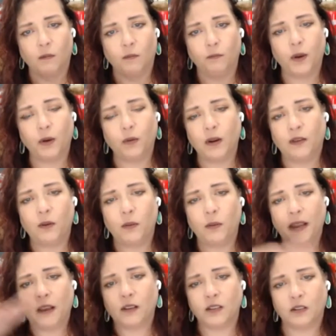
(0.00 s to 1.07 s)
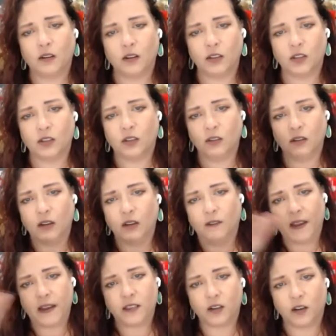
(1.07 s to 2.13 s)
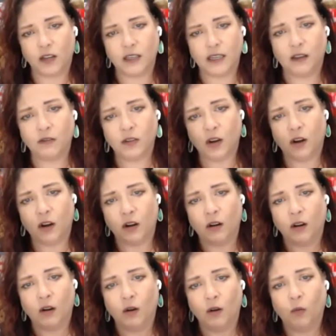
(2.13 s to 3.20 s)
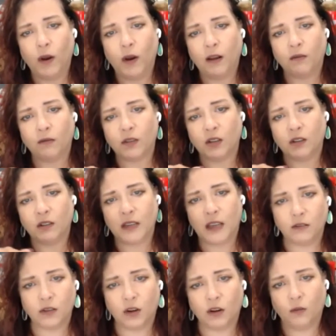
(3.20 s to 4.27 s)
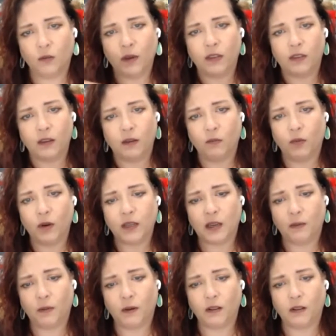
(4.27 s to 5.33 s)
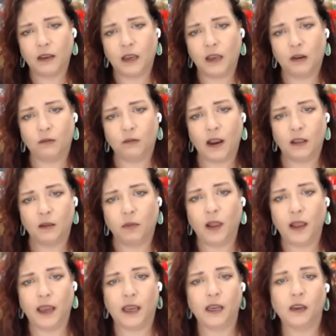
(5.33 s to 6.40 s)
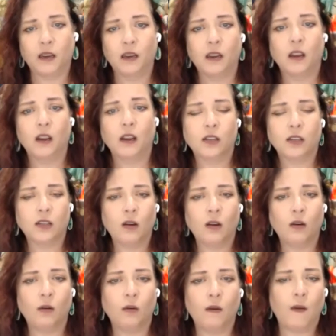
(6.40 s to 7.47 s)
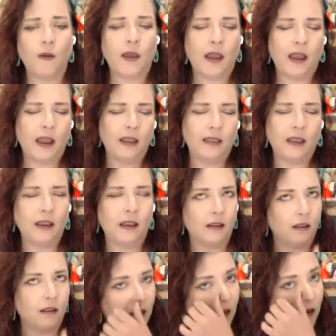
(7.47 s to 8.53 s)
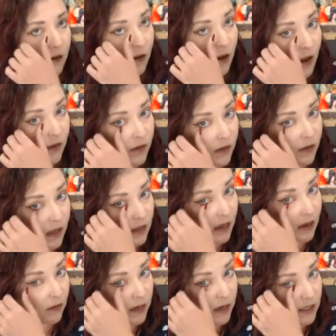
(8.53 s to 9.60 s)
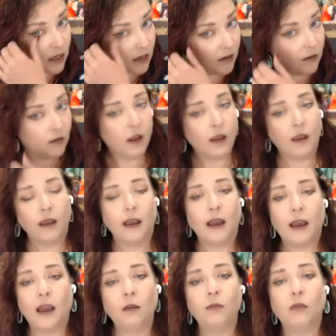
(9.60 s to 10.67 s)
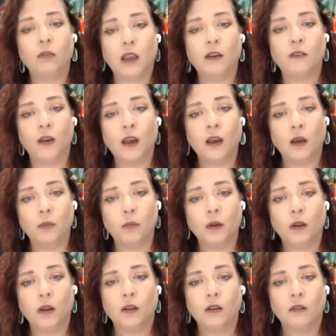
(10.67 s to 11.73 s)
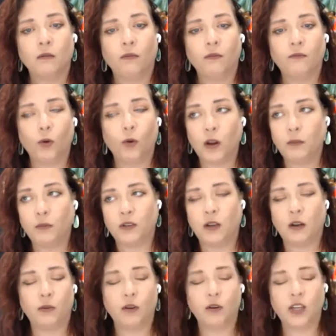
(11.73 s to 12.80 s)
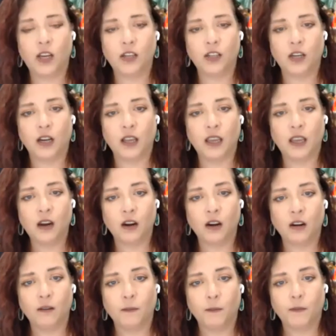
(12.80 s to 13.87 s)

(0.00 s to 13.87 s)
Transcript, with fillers: But when everybody else starts to, if they start to downturn, we don't downturn with them. We typically ride the plane. So I think, you know, you have to look at it that way too. I will give up 40% appreciation in a year